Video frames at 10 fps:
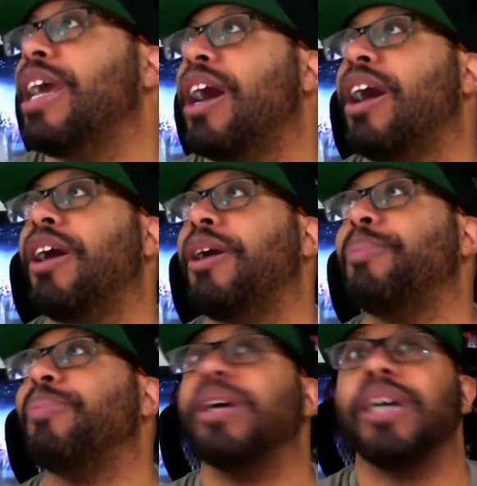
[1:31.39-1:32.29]

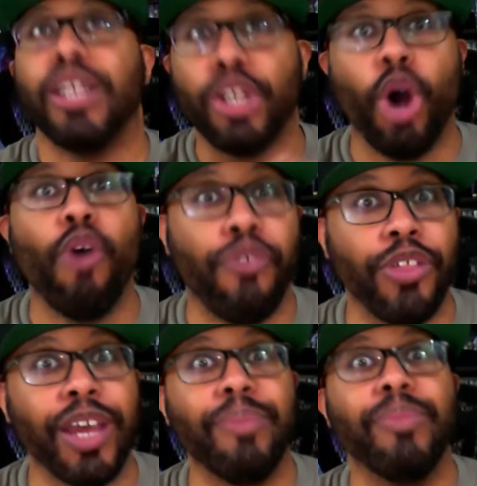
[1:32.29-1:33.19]
Um, go for
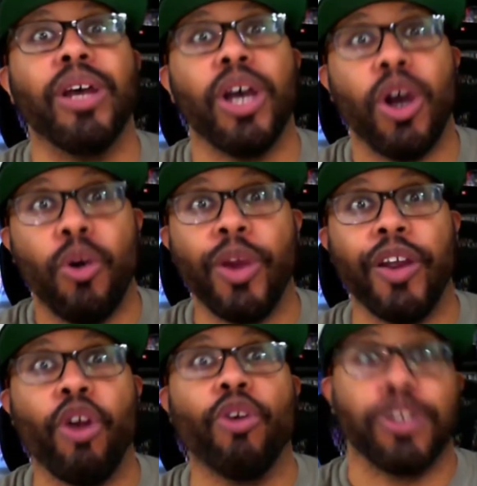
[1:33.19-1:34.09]
them where it hurts.